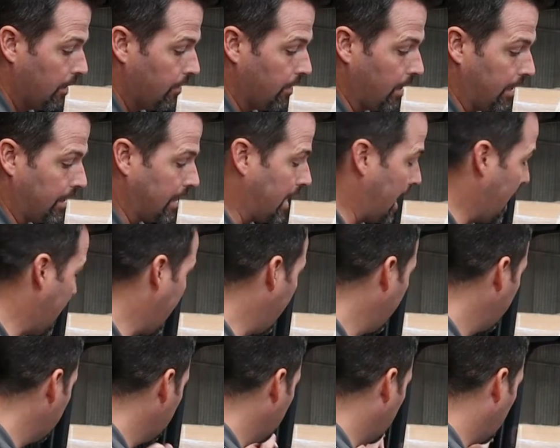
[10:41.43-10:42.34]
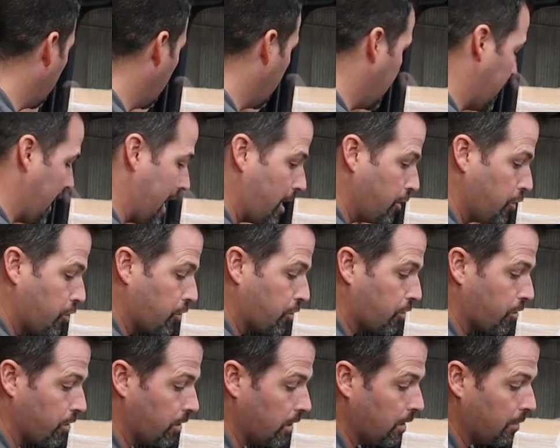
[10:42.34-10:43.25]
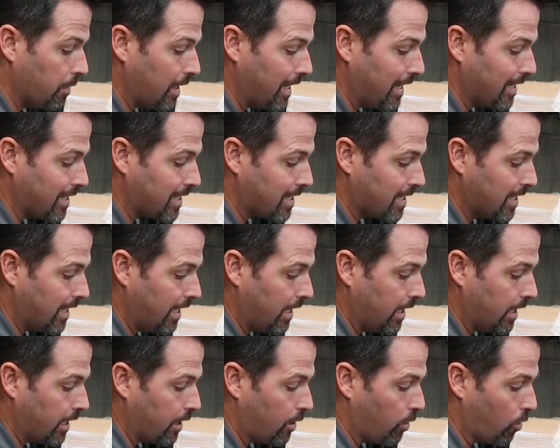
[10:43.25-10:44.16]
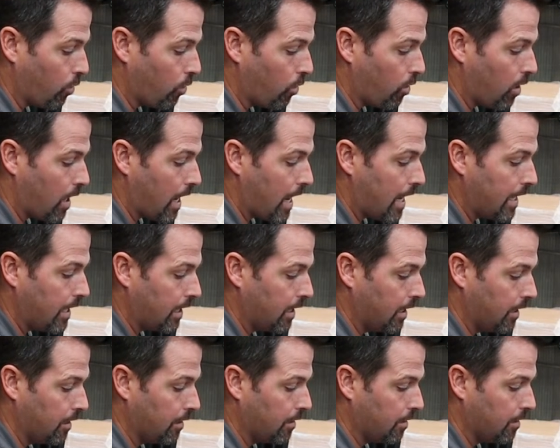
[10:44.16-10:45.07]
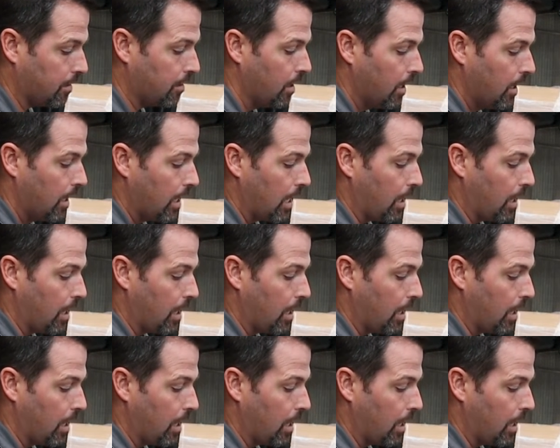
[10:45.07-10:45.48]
that edge trim is seated right here